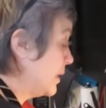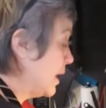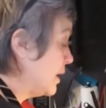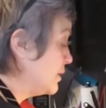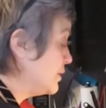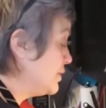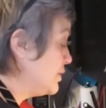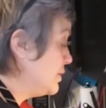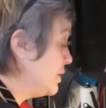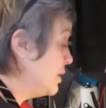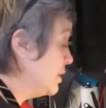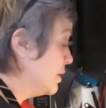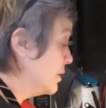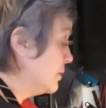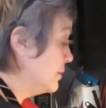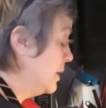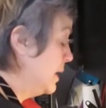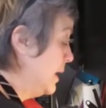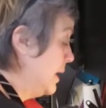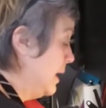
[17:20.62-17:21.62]

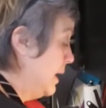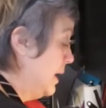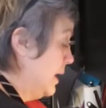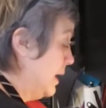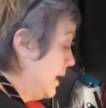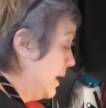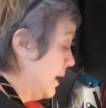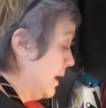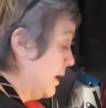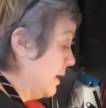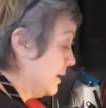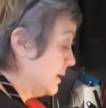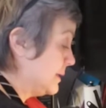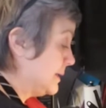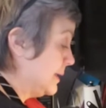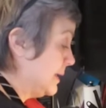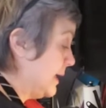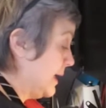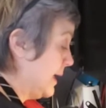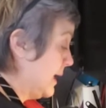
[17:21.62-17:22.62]
So, uh,
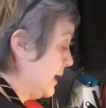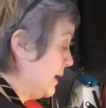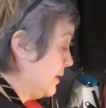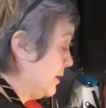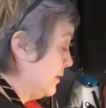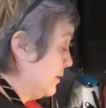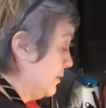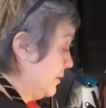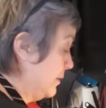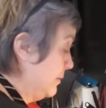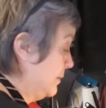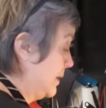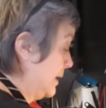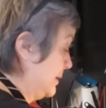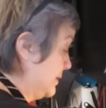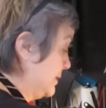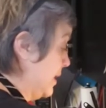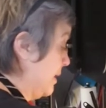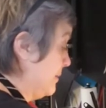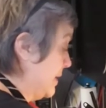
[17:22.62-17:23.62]
today, you know,
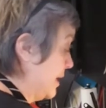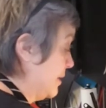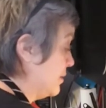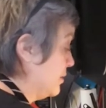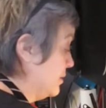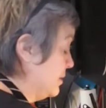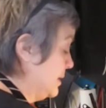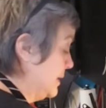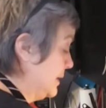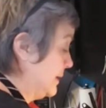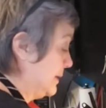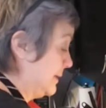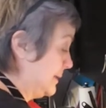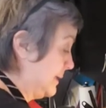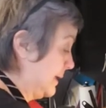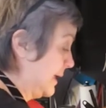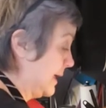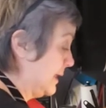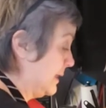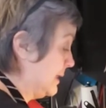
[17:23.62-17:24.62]
it's on my goal list to
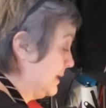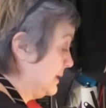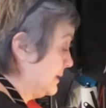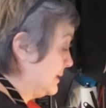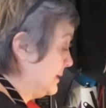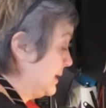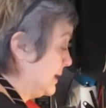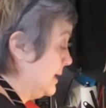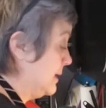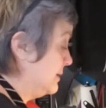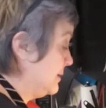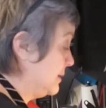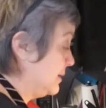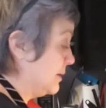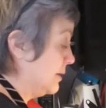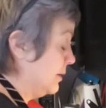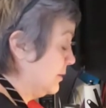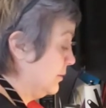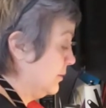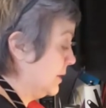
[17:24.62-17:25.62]
get this done,
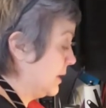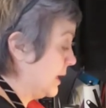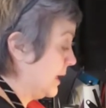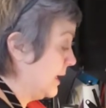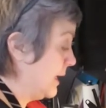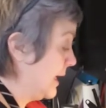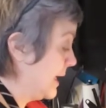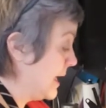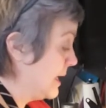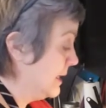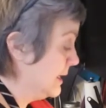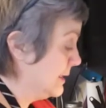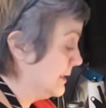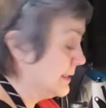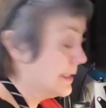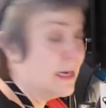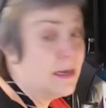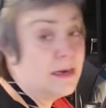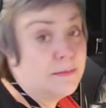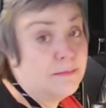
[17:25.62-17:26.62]
so we're going to get it
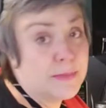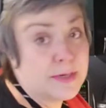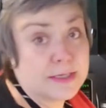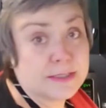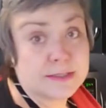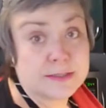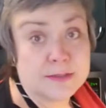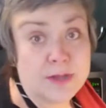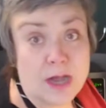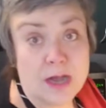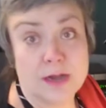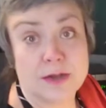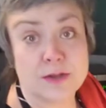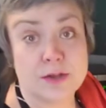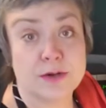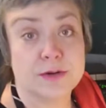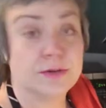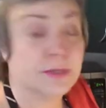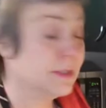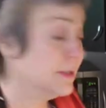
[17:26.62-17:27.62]
done, but it's not
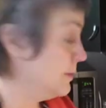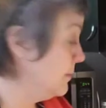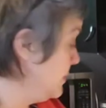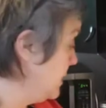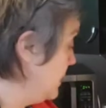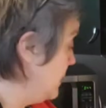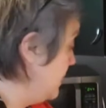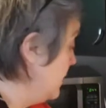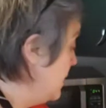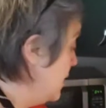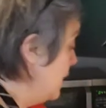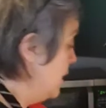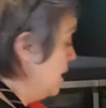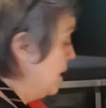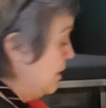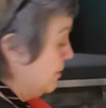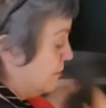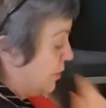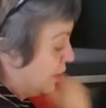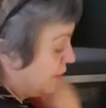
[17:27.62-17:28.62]
going to be
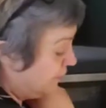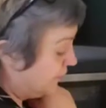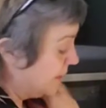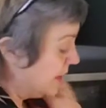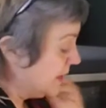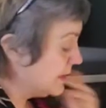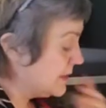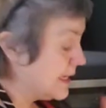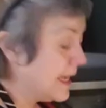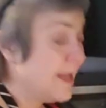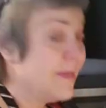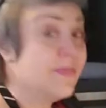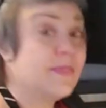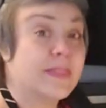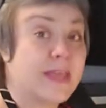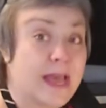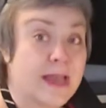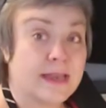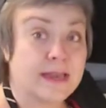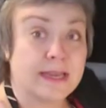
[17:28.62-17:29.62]
perfect, and
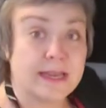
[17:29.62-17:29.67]
that